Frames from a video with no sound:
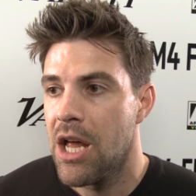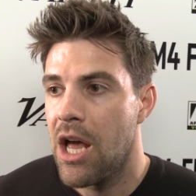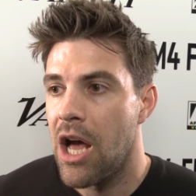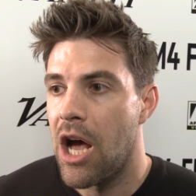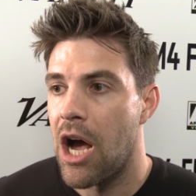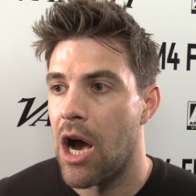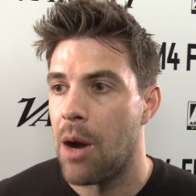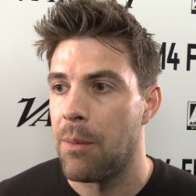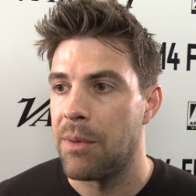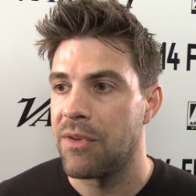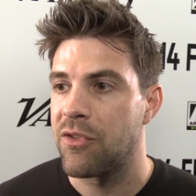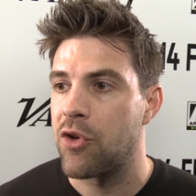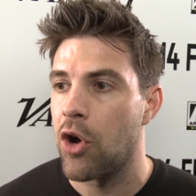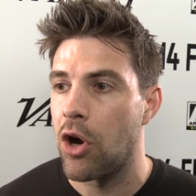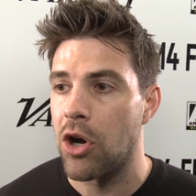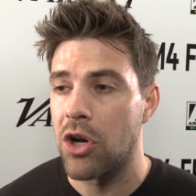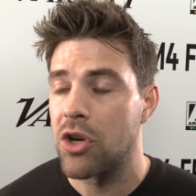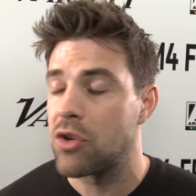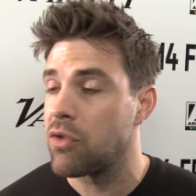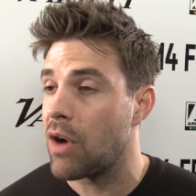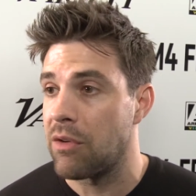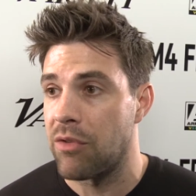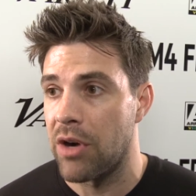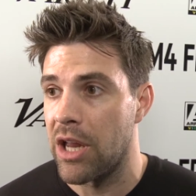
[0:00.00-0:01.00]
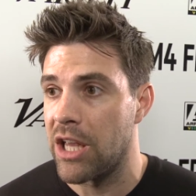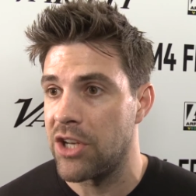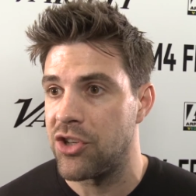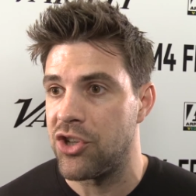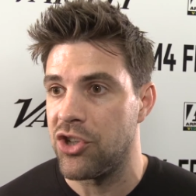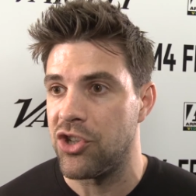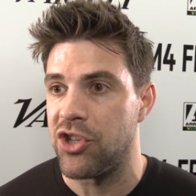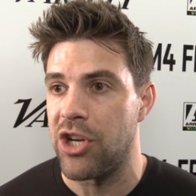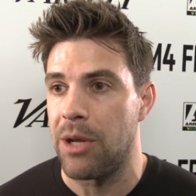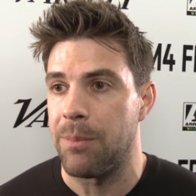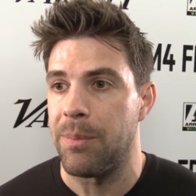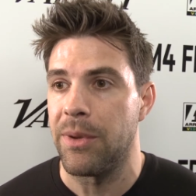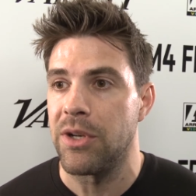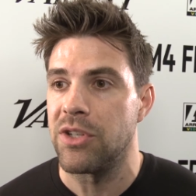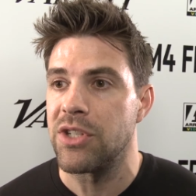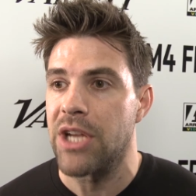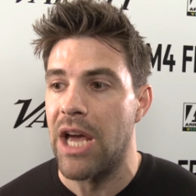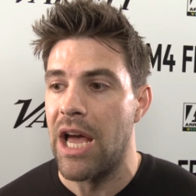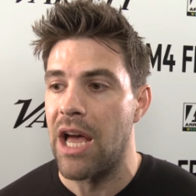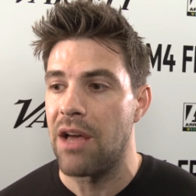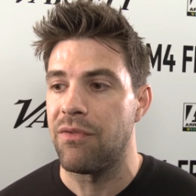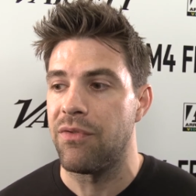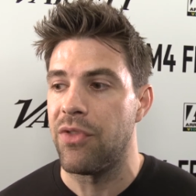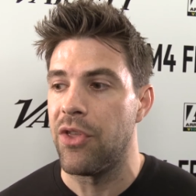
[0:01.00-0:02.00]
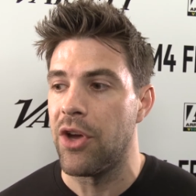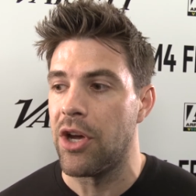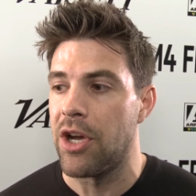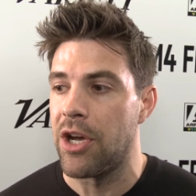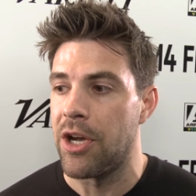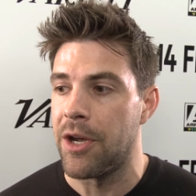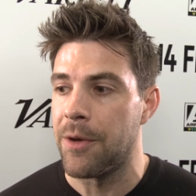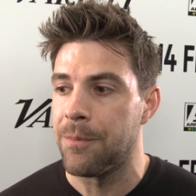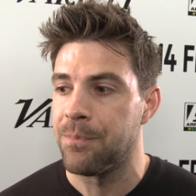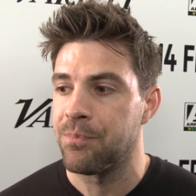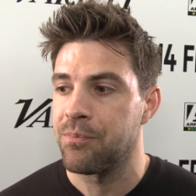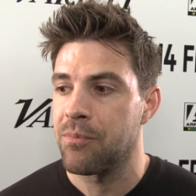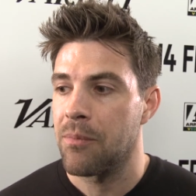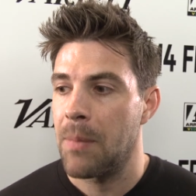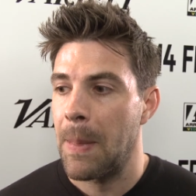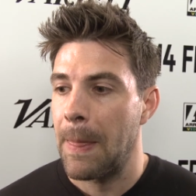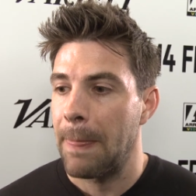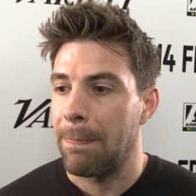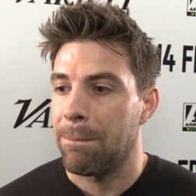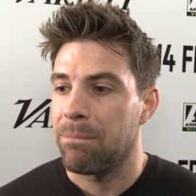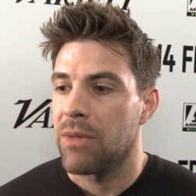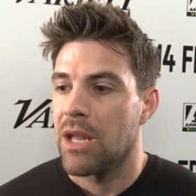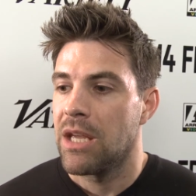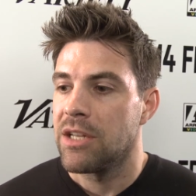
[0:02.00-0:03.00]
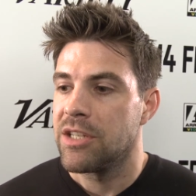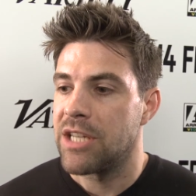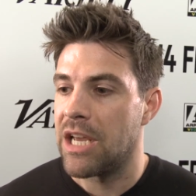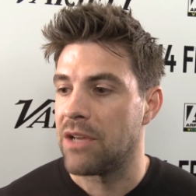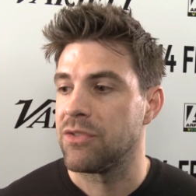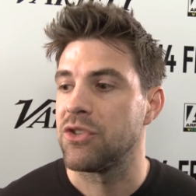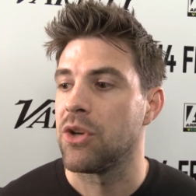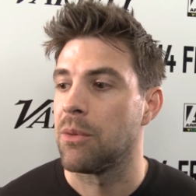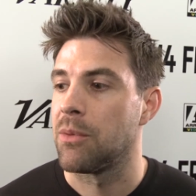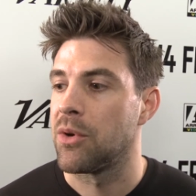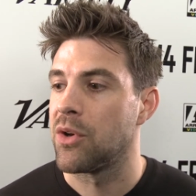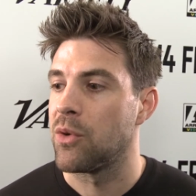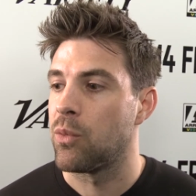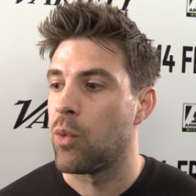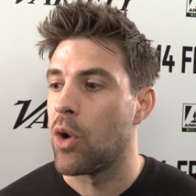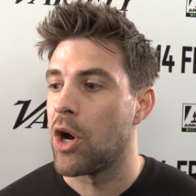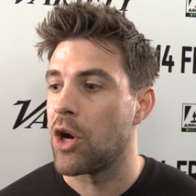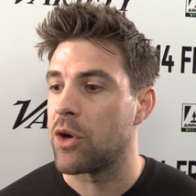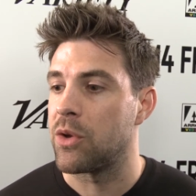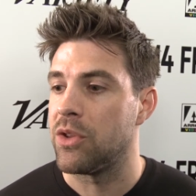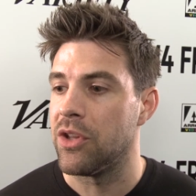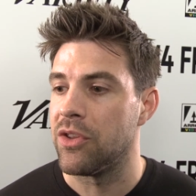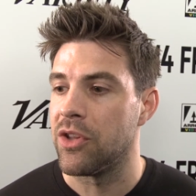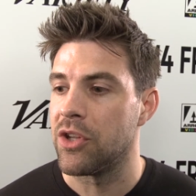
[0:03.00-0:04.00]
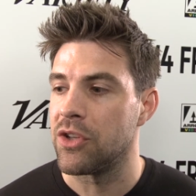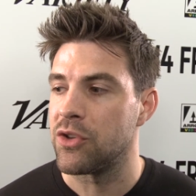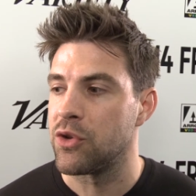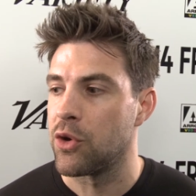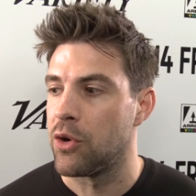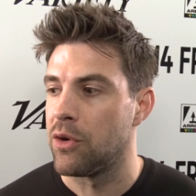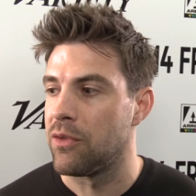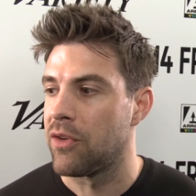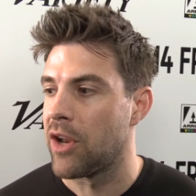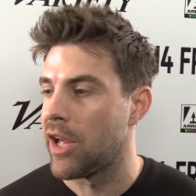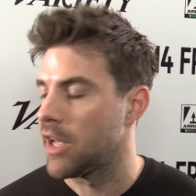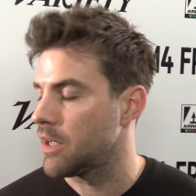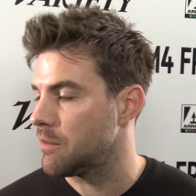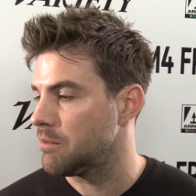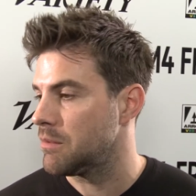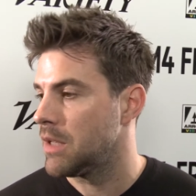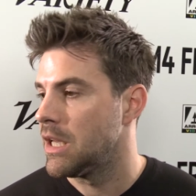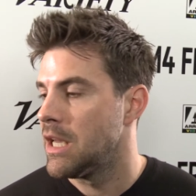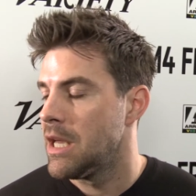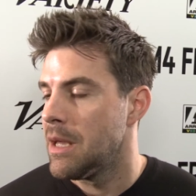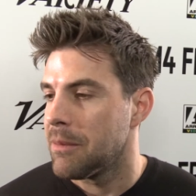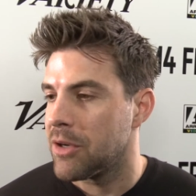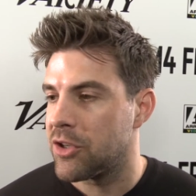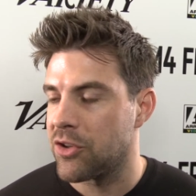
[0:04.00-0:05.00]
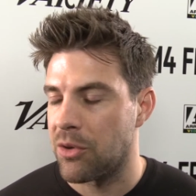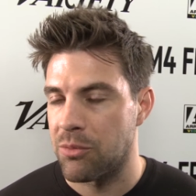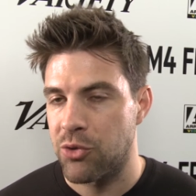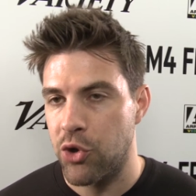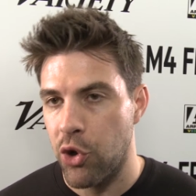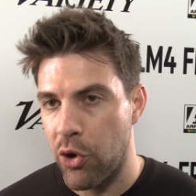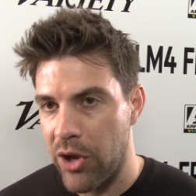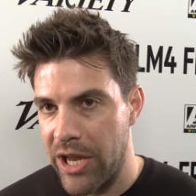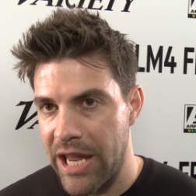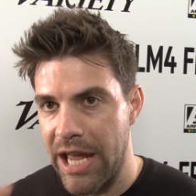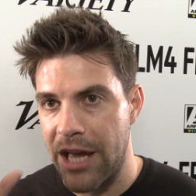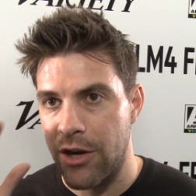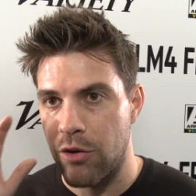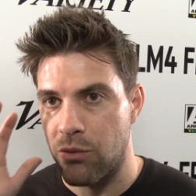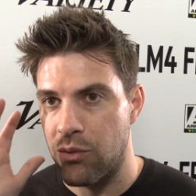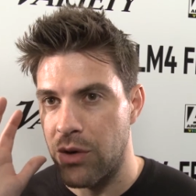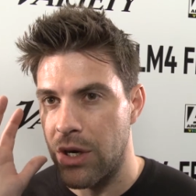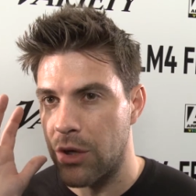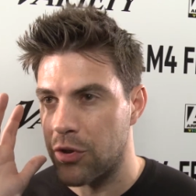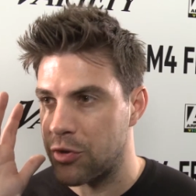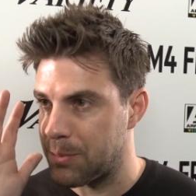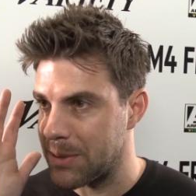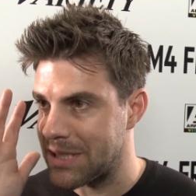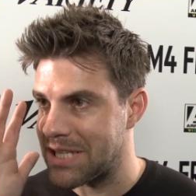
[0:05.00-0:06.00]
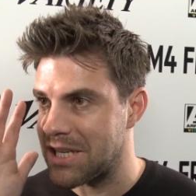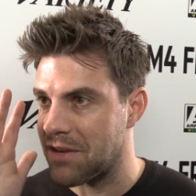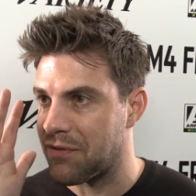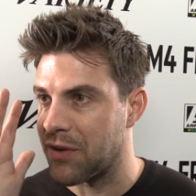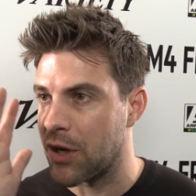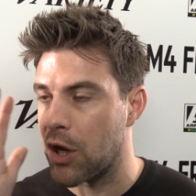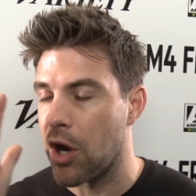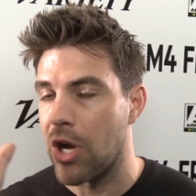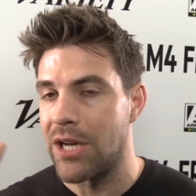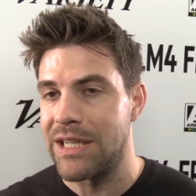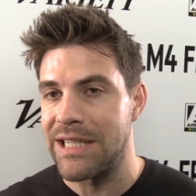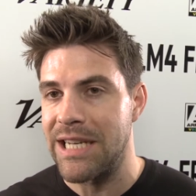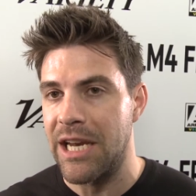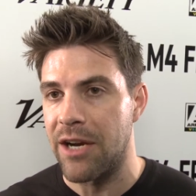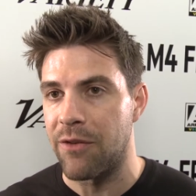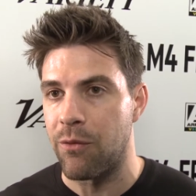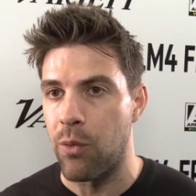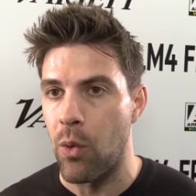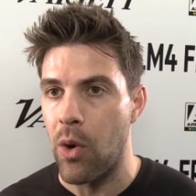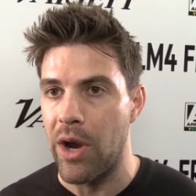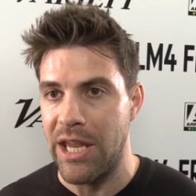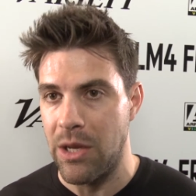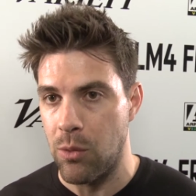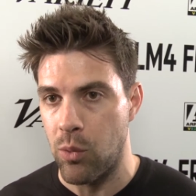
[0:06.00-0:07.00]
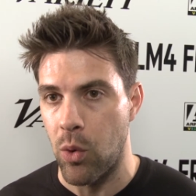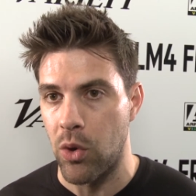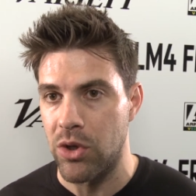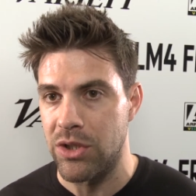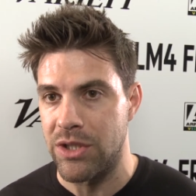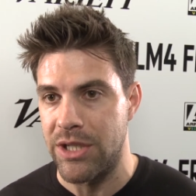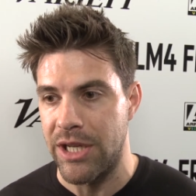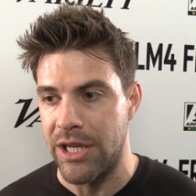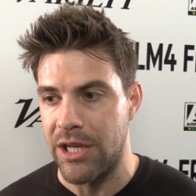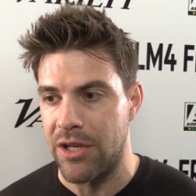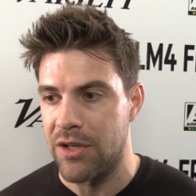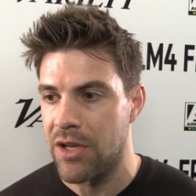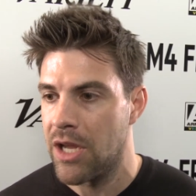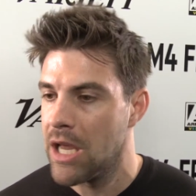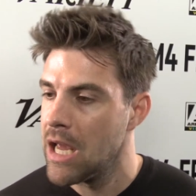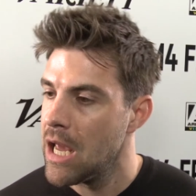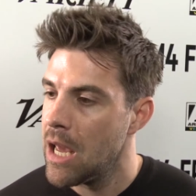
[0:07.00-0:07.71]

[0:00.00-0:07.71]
Um, we've got a great relationship, and to have the to have someone to work with you that sort of like, because I'm sure he had a real specific idea of what he wanted.